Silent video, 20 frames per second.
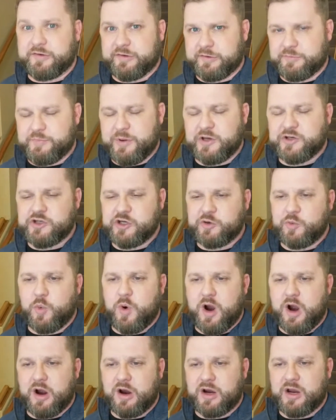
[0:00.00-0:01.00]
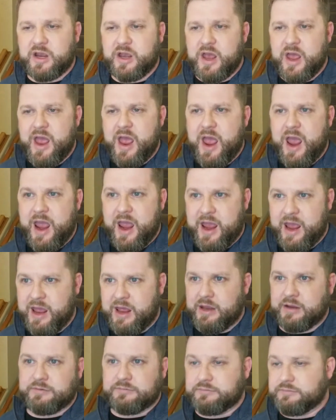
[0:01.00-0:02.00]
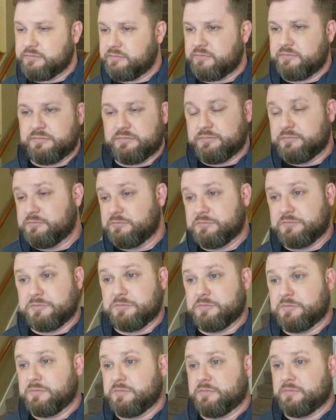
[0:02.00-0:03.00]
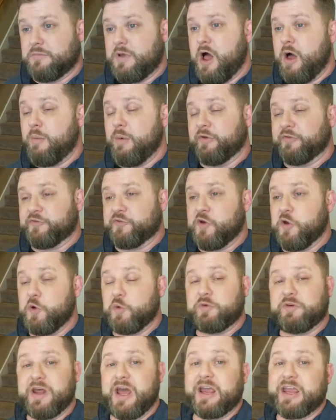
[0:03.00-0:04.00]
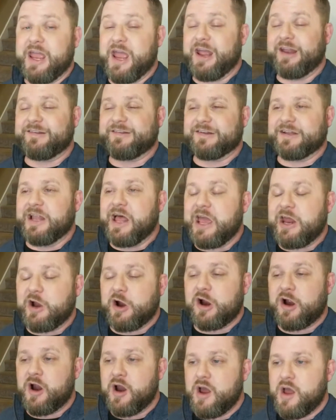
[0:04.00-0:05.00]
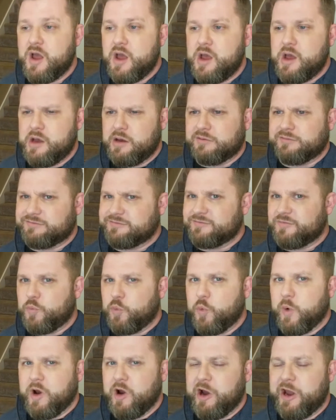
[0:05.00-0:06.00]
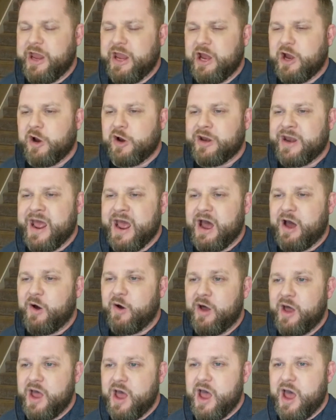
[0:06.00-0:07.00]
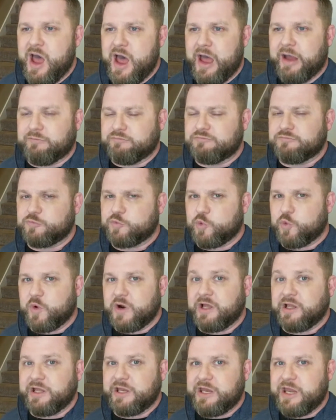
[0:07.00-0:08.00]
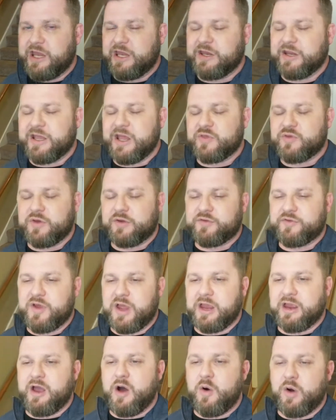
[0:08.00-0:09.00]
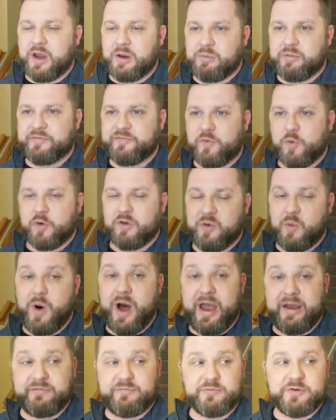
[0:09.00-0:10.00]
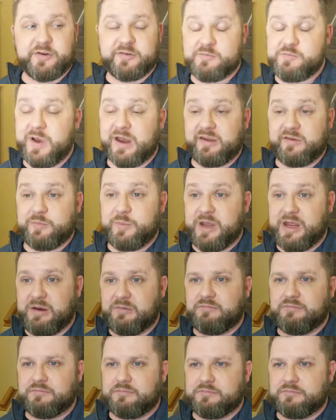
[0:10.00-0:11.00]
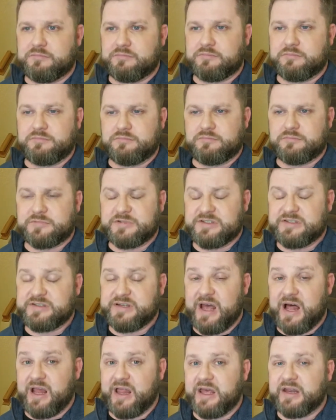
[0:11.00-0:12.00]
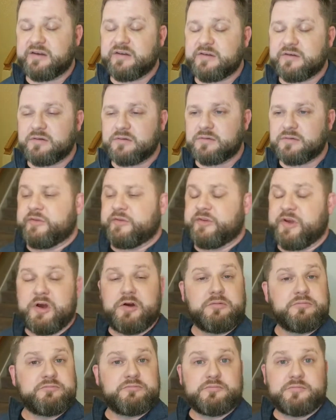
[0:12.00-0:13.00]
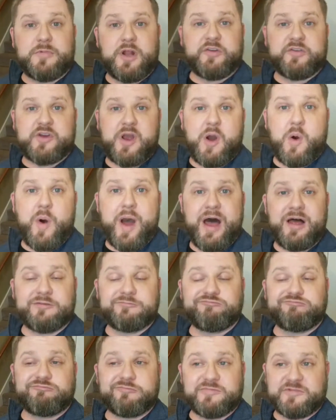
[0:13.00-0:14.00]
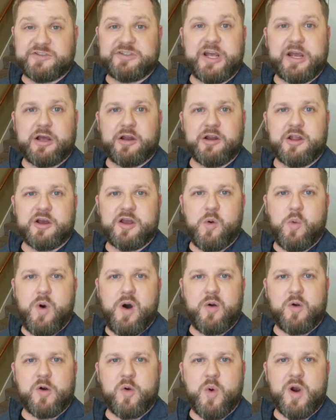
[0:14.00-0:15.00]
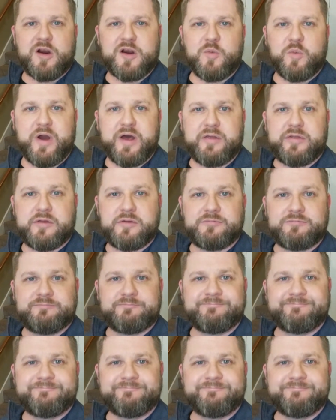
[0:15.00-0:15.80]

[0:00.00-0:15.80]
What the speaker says: suspension work, and almost 2 decades later, we're here now. I really need to get this thing going before the wife just makes me sell it. So let's go out and take a look at what we're working with.